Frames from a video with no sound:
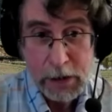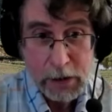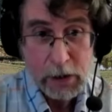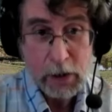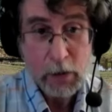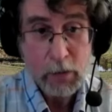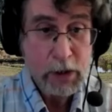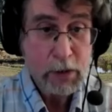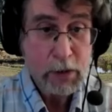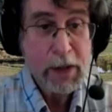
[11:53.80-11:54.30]

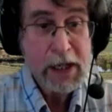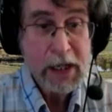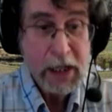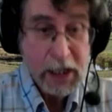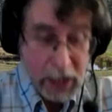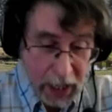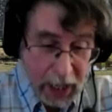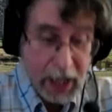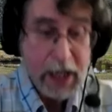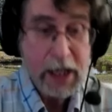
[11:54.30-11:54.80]
When you're
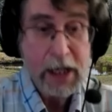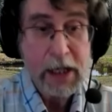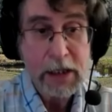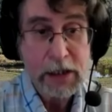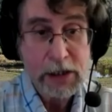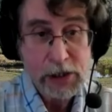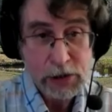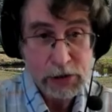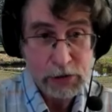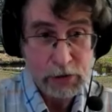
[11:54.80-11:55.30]
making hay,
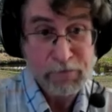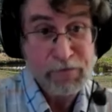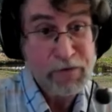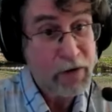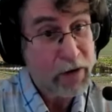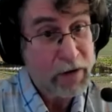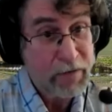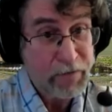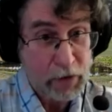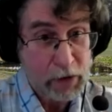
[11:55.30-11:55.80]
it's
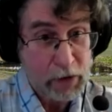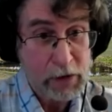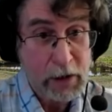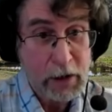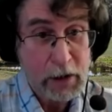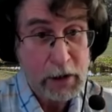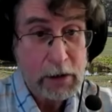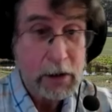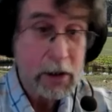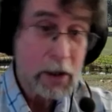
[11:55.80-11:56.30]
very, very
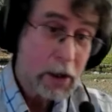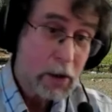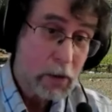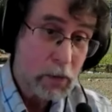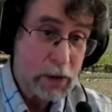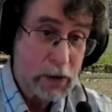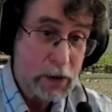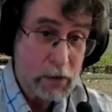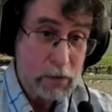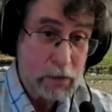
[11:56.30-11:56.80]
little.
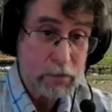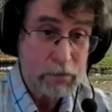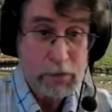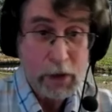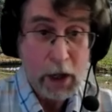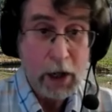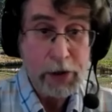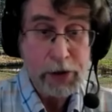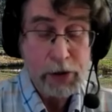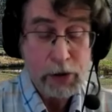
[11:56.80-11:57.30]
When you
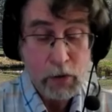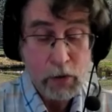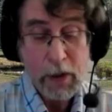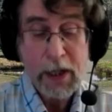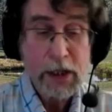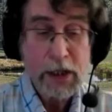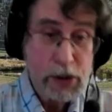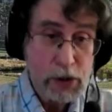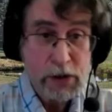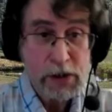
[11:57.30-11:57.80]

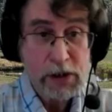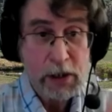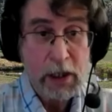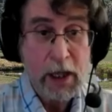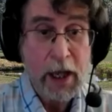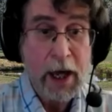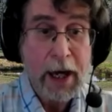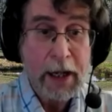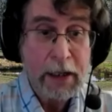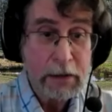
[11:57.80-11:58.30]
undergraze, it's a
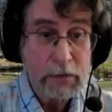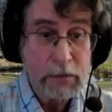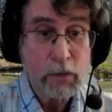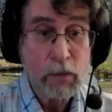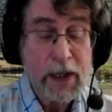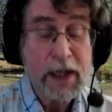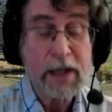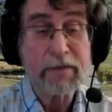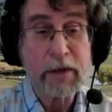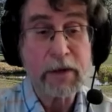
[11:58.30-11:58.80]
lot,
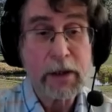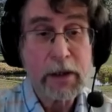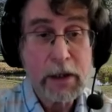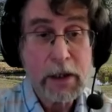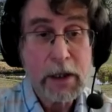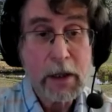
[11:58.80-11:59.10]
whatever.